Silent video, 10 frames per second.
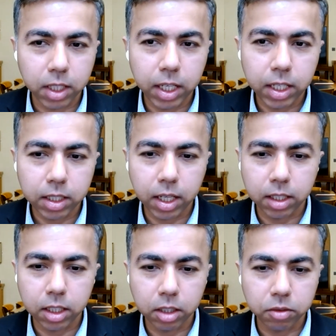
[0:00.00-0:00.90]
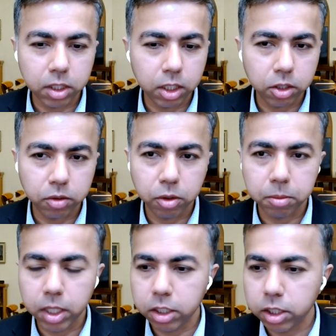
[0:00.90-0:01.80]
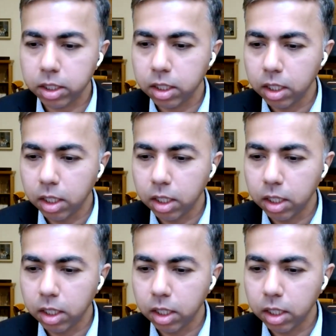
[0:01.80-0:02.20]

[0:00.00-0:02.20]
Claire and the conversation from Rachel.